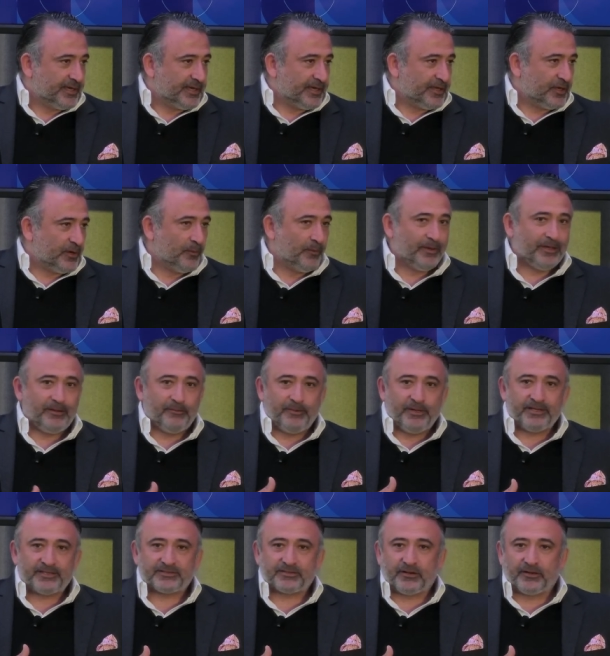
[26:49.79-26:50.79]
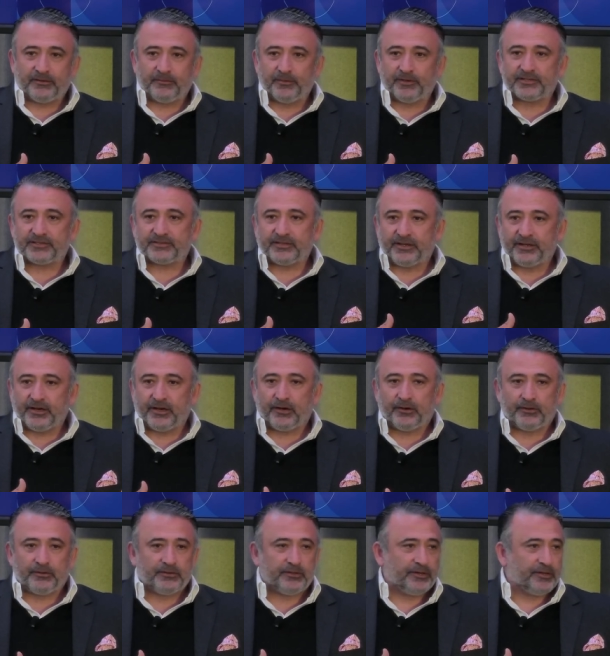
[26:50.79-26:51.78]
You know, we, we start, we're starting our
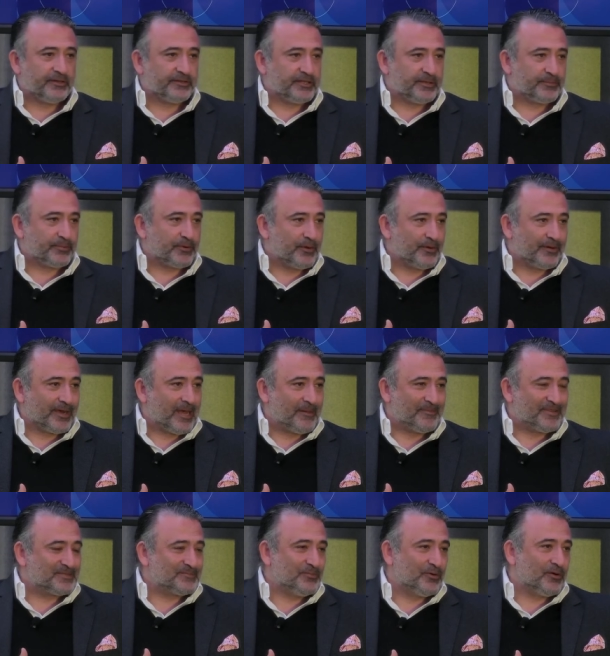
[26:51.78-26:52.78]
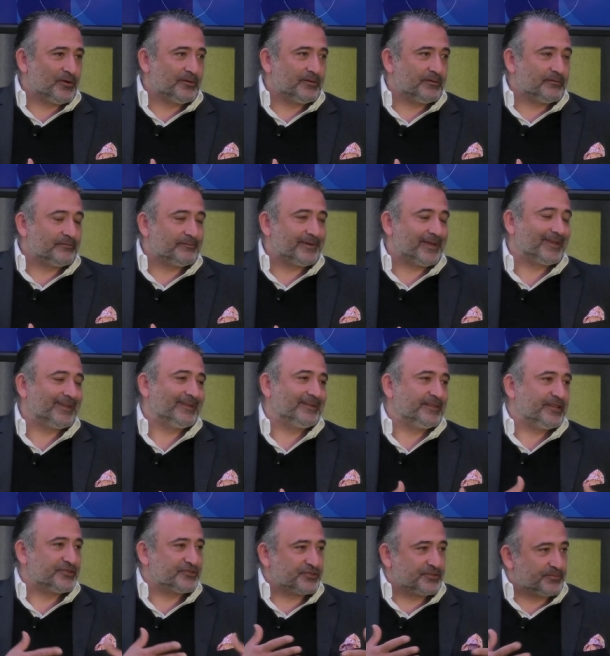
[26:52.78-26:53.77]
own loyalty program. It's more
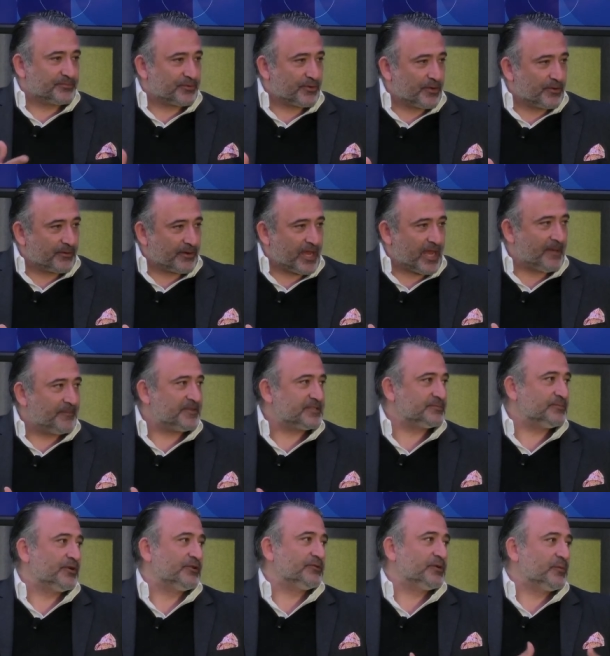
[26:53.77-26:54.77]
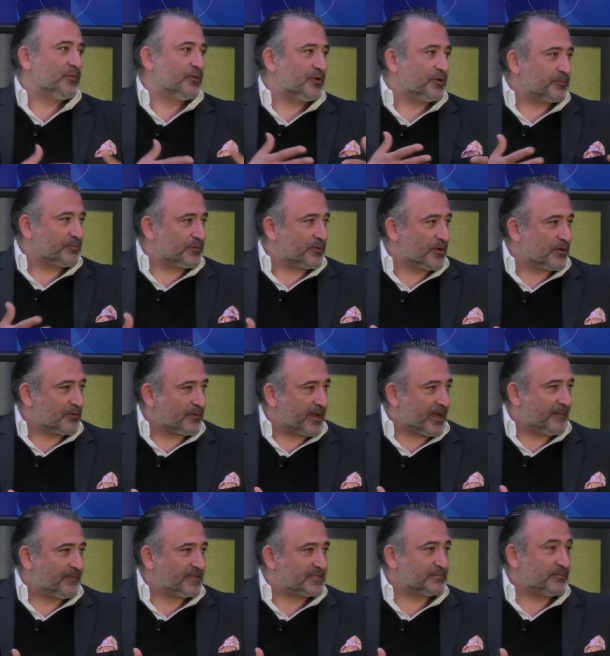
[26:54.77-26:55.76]
recognition program. It's more reward
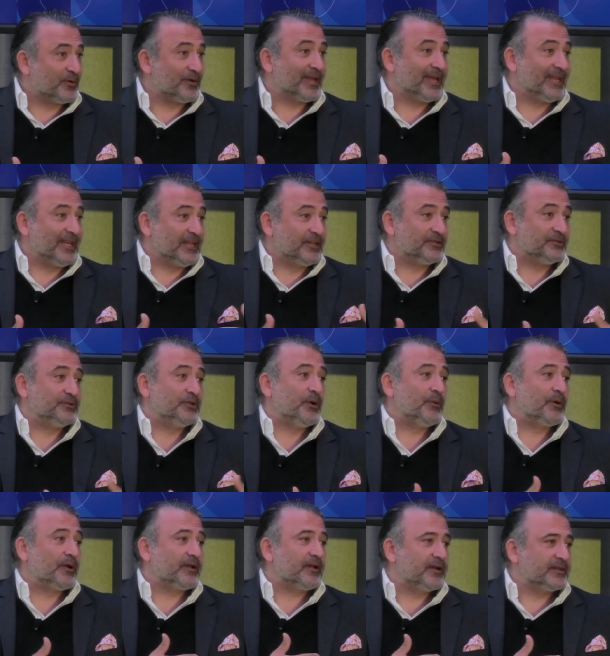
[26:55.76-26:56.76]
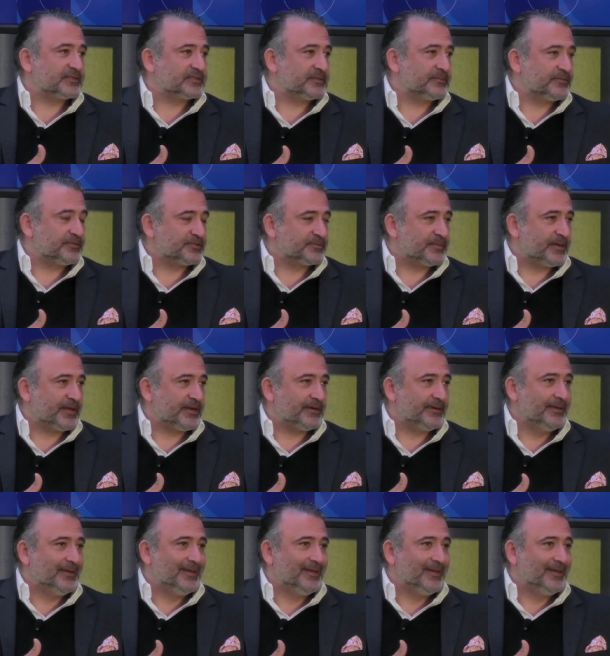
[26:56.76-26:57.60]
program. It's more getting to know our customers better.